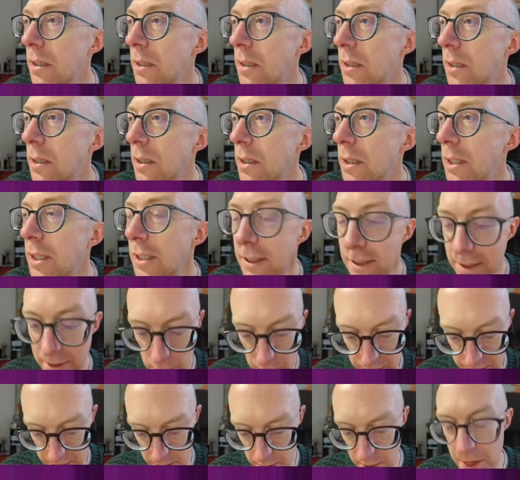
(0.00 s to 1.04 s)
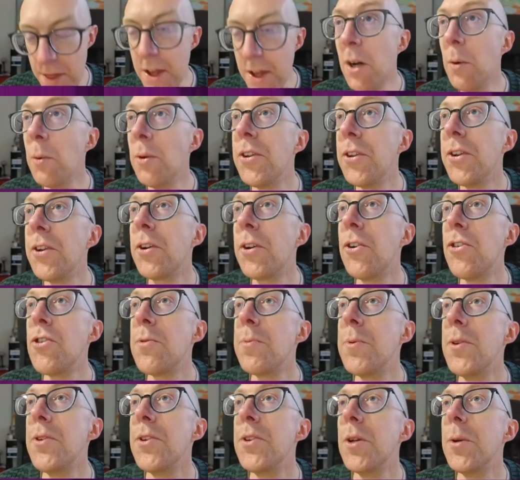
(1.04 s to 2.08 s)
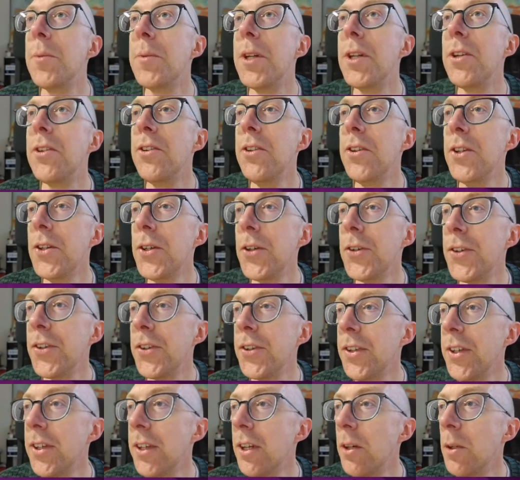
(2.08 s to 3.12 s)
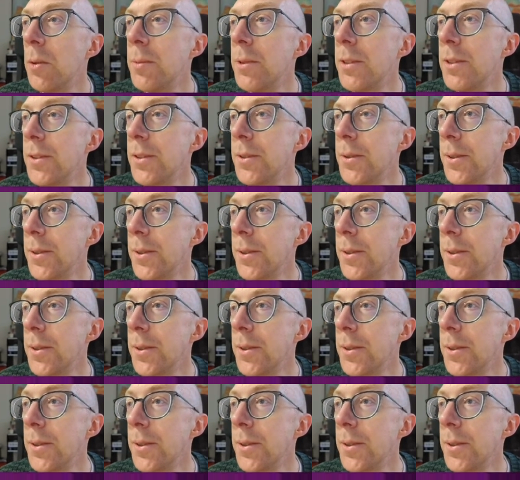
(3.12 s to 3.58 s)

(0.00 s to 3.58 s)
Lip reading: this is the one I think I wanted to contribute to, but it's not open source,